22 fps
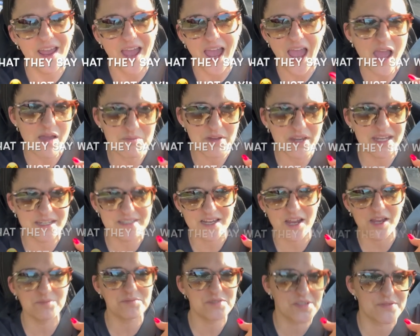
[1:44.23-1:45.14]
How many
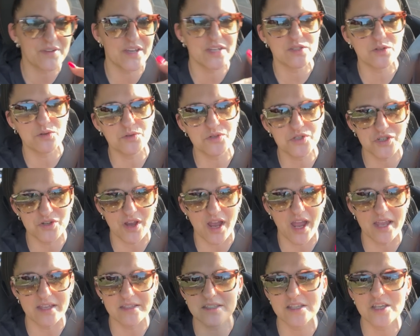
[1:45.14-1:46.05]
times have I told you
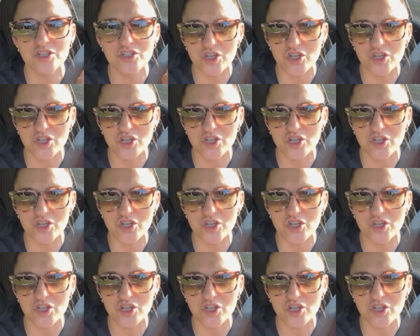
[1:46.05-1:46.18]
guys,